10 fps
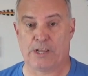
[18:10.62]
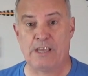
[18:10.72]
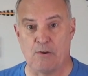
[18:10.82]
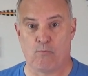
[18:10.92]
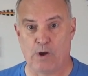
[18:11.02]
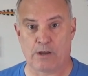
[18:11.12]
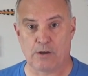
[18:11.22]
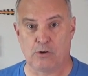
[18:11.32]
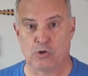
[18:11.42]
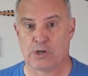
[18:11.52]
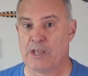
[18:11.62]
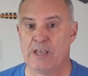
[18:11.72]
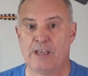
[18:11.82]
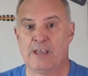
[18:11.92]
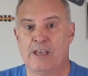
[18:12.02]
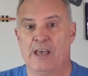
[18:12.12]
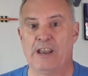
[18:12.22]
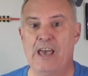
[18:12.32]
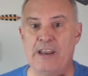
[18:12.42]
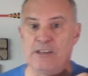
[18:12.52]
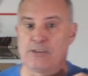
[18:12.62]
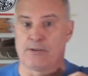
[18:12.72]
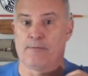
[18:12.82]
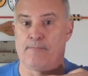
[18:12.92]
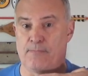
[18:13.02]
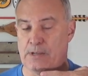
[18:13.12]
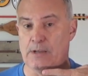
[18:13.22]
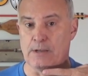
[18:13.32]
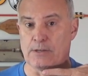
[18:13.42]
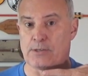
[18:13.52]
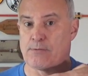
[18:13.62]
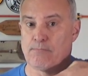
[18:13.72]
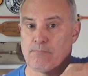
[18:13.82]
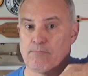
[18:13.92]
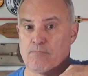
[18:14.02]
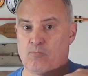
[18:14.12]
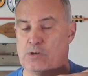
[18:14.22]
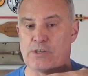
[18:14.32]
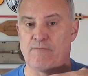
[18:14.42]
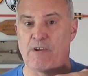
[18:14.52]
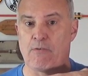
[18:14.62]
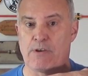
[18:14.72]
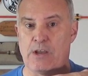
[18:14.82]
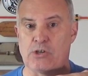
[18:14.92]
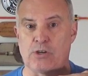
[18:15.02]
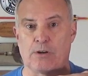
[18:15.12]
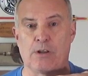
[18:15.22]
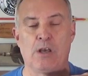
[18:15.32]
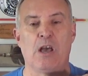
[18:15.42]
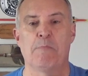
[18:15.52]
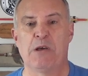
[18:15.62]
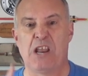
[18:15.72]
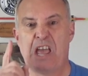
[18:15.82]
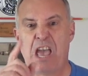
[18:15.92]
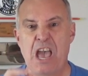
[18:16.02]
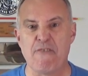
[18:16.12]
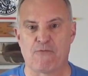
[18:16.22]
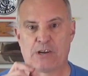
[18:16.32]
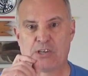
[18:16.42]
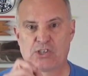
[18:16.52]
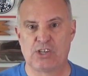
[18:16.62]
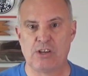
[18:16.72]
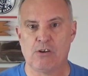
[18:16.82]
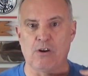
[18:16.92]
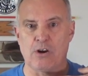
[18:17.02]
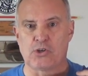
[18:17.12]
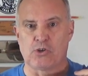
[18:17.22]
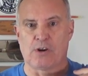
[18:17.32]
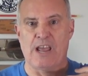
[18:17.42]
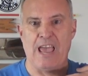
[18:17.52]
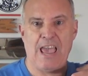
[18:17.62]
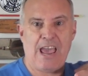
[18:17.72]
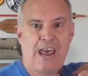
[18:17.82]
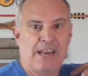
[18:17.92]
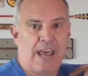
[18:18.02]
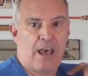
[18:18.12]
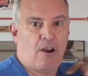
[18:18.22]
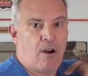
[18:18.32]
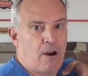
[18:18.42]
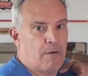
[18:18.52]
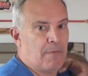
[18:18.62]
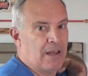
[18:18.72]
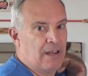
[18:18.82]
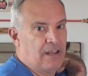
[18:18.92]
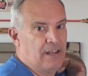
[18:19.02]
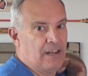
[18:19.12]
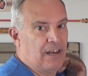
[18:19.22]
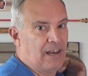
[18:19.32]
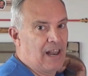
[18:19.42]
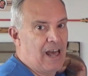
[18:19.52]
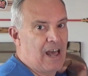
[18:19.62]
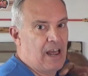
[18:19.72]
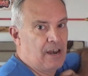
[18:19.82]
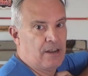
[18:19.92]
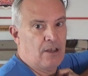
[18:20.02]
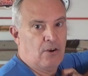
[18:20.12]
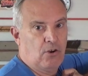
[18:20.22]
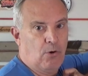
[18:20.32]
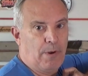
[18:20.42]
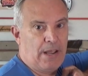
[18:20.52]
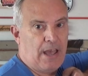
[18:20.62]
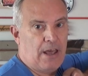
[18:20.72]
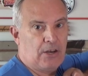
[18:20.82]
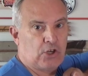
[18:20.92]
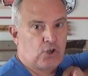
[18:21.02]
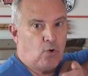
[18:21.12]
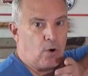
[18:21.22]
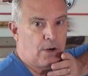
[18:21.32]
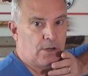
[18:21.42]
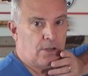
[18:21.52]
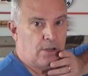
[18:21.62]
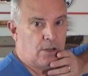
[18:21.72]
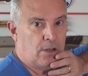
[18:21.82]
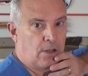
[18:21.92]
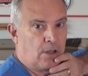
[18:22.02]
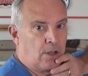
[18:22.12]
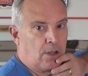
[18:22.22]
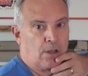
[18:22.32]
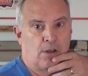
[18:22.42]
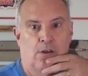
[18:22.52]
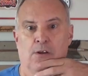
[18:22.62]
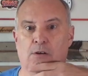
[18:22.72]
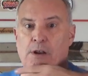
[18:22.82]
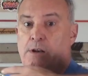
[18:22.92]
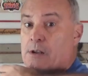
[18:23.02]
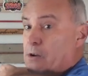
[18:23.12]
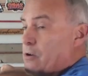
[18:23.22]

Again, one conclusion. And that is this. We've seen variation. But every single archer had that arm in line. Nobody had it short. Right?